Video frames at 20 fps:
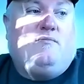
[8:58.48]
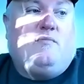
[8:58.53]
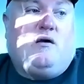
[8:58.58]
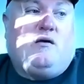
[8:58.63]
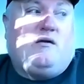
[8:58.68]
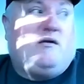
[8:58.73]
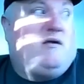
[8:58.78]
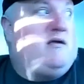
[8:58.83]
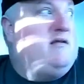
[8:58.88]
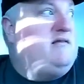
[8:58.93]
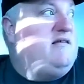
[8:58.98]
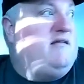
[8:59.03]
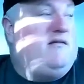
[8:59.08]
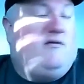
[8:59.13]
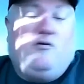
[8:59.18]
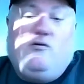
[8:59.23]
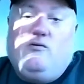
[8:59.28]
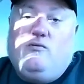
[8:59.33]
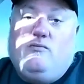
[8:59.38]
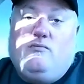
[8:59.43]

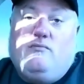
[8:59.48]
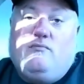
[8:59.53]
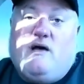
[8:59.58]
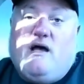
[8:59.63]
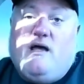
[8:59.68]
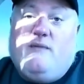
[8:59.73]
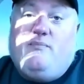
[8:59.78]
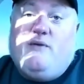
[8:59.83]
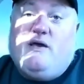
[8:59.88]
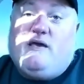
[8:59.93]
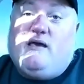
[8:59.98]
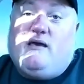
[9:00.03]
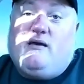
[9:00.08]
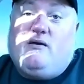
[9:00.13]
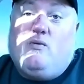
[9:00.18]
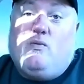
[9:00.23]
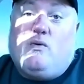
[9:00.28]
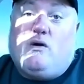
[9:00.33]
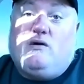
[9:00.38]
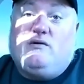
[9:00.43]
continue my picking
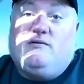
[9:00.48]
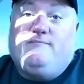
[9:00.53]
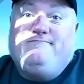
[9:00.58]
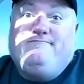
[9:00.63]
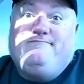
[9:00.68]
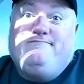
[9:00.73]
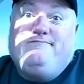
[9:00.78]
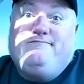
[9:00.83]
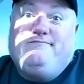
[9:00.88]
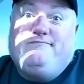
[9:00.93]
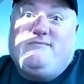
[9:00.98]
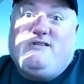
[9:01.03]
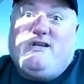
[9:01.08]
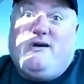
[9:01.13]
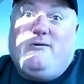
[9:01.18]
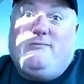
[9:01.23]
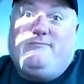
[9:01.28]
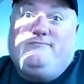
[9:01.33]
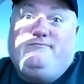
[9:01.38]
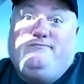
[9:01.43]
world.
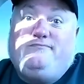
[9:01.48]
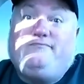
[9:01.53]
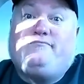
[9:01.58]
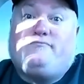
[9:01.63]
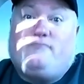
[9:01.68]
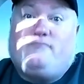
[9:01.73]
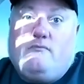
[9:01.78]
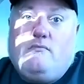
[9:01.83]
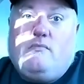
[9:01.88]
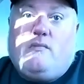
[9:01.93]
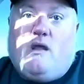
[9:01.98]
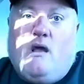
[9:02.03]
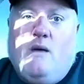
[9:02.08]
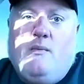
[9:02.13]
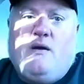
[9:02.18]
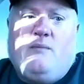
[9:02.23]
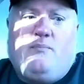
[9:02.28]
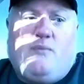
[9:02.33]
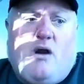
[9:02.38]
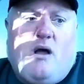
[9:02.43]
So I'm
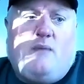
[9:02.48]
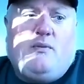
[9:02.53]
going to probably